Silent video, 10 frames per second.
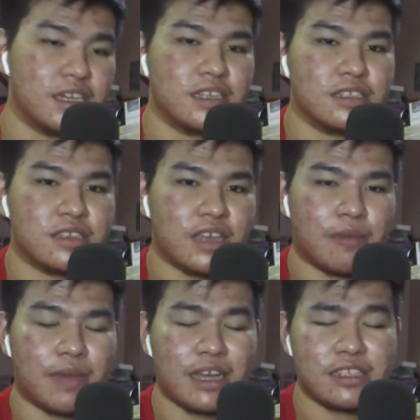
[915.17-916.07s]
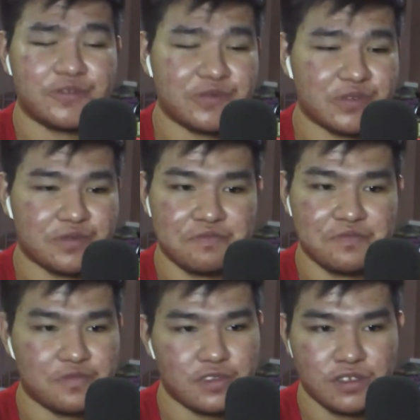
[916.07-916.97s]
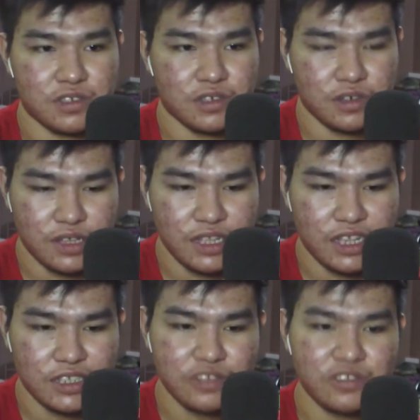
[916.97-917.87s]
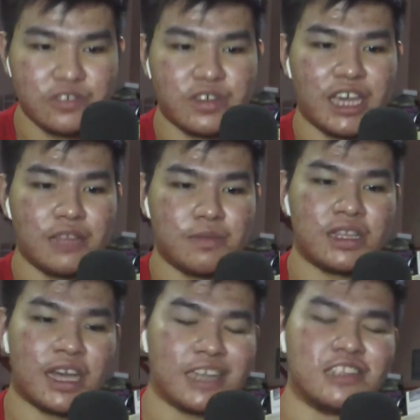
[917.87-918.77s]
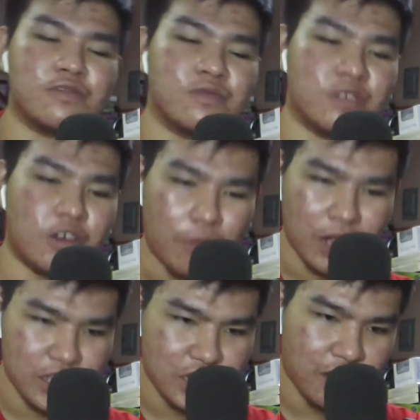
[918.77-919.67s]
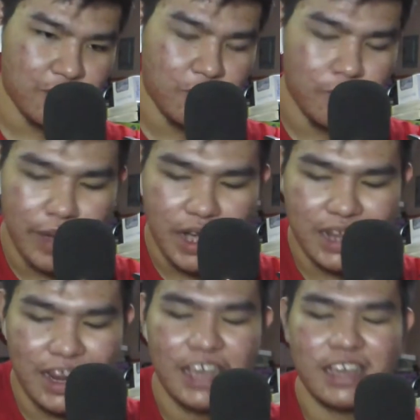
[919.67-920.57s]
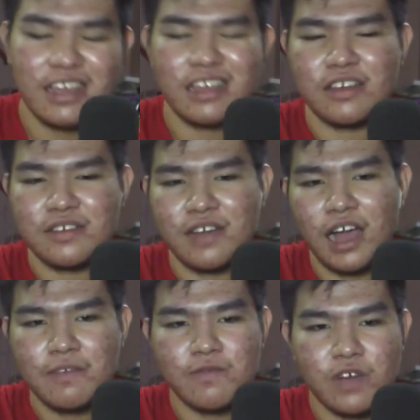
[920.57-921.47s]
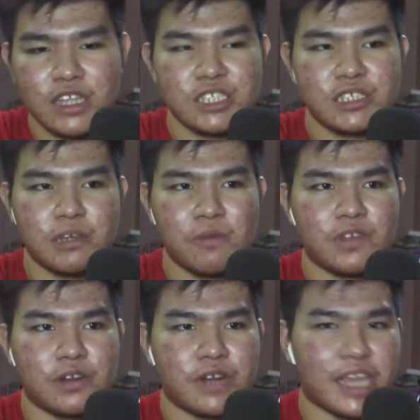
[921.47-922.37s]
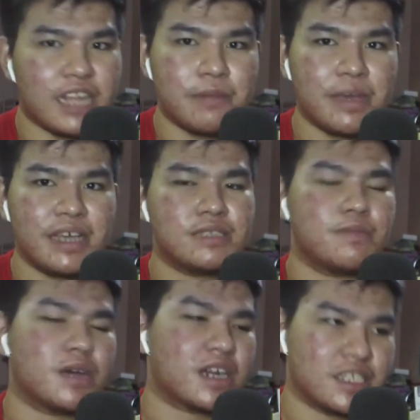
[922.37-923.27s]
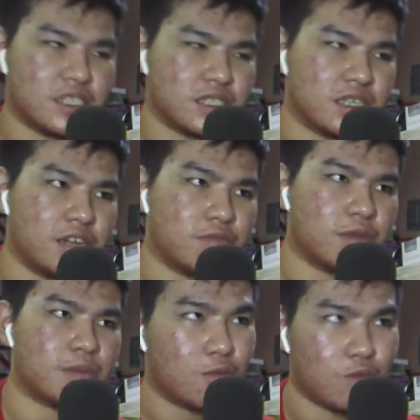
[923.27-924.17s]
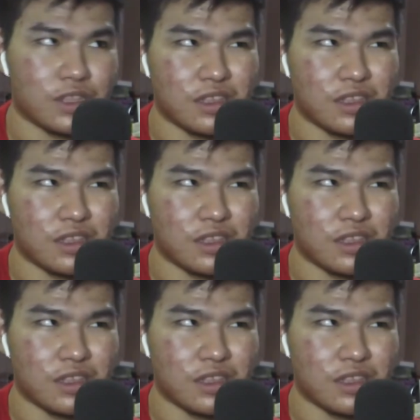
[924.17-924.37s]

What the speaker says: So yeah, Madhouse was really good. Studio 8-Bit, I don't know much of, but I've watched some of their animes, but I just can't remember what